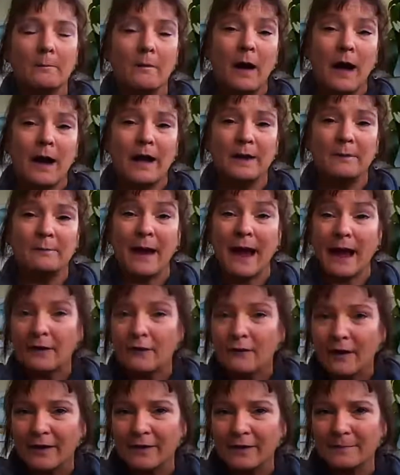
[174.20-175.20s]
my
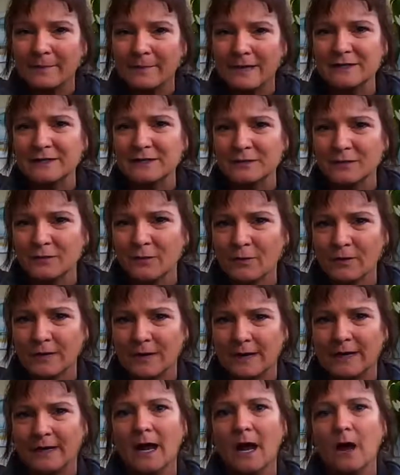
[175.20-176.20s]
background and my
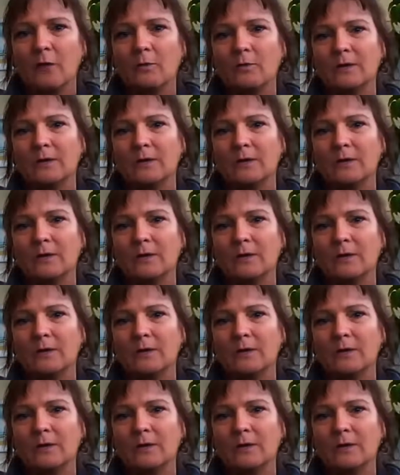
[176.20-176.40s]
story